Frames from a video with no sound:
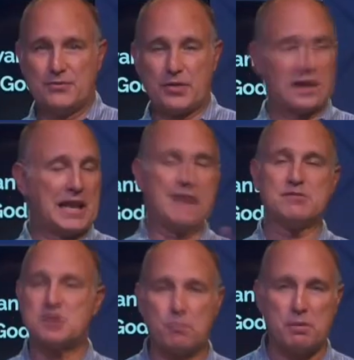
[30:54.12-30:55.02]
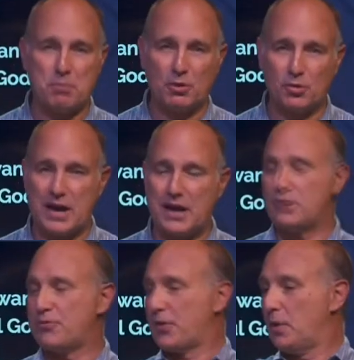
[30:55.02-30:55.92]
for the lives of the people around
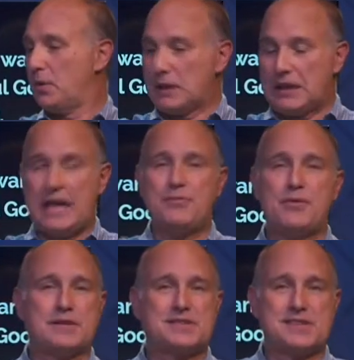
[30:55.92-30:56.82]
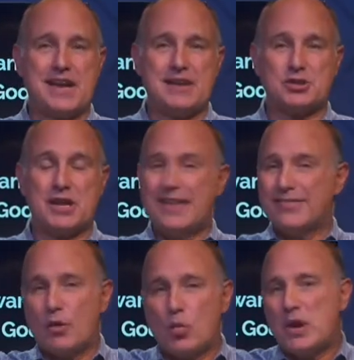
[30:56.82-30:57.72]
you, for the life of this nation,
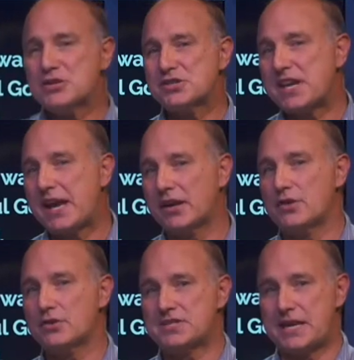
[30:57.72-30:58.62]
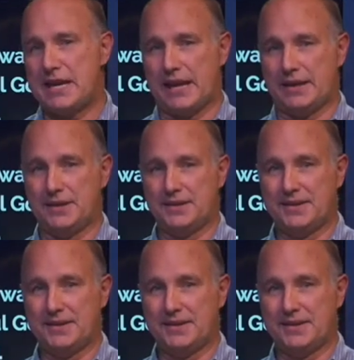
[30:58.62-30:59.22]
that we just can't understand?